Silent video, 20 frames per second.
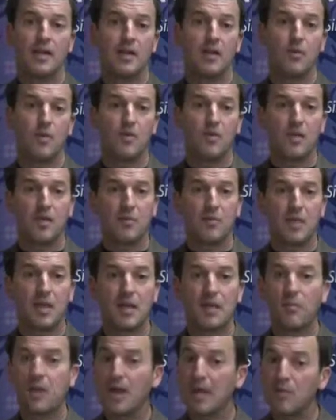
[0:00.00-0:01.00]
whether that
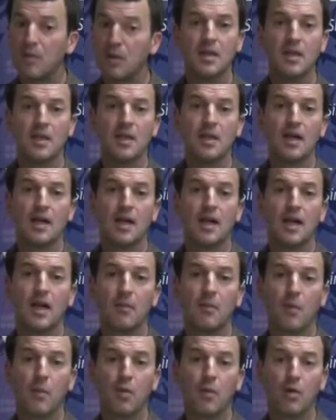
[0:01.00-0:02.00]
be a playbook,
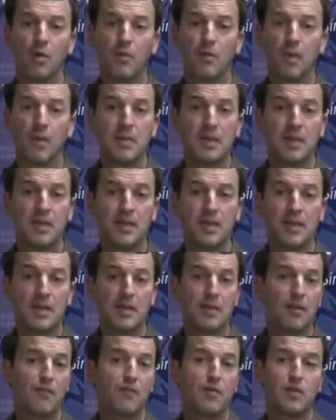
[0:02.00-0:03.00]
or maybe
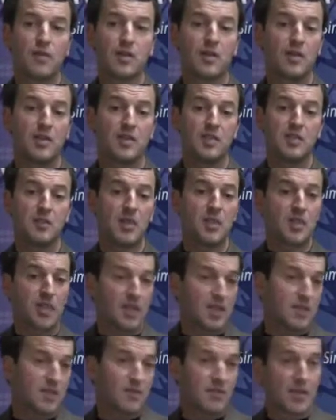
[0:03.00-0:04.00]
a vertically
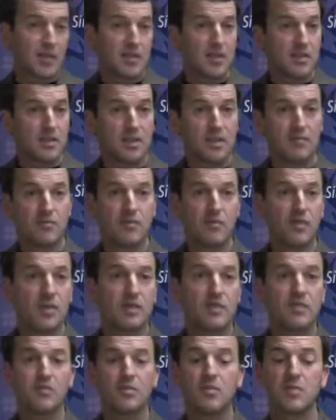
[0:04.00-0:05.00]
specialized device,
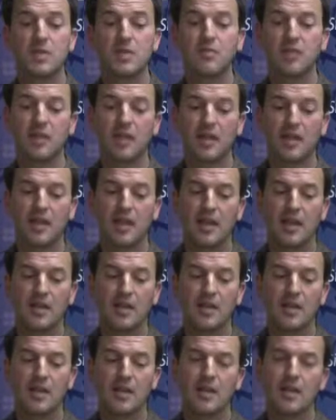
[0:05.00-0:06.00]
devices from Symbol and the
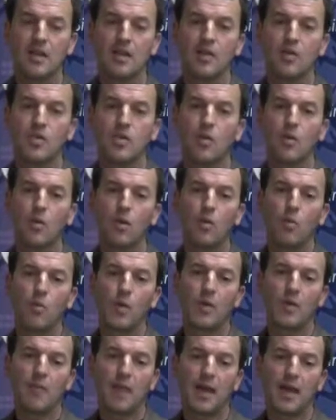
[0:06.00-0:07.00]
like. So
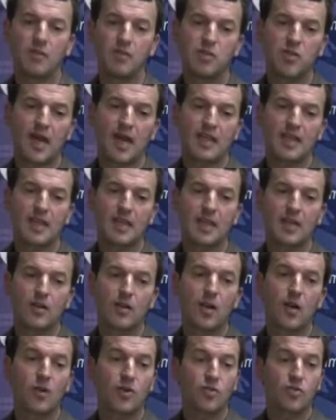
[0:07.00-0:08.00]
by abstracting our
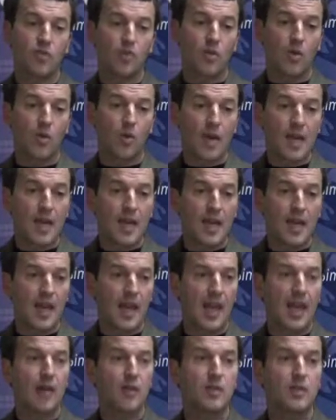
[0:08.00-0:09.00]
call control away and
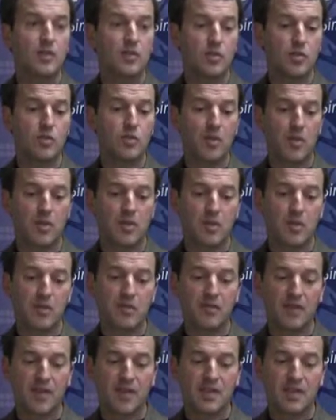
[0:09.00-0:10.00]
allowing it to use multiple
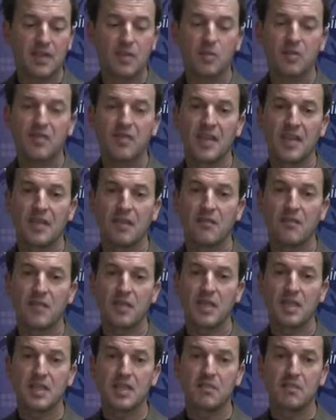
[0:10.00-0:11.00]
devices, we gave
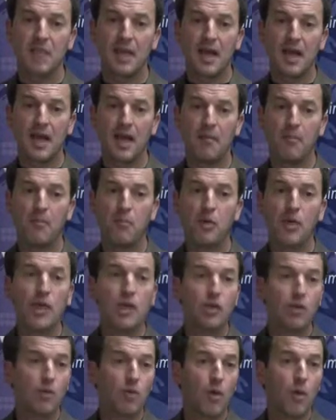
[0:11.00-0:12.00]
this bring
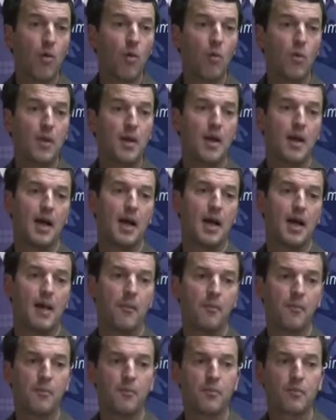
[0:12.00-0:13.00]
your
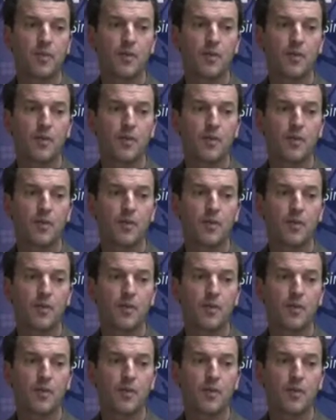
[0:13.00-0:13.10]
own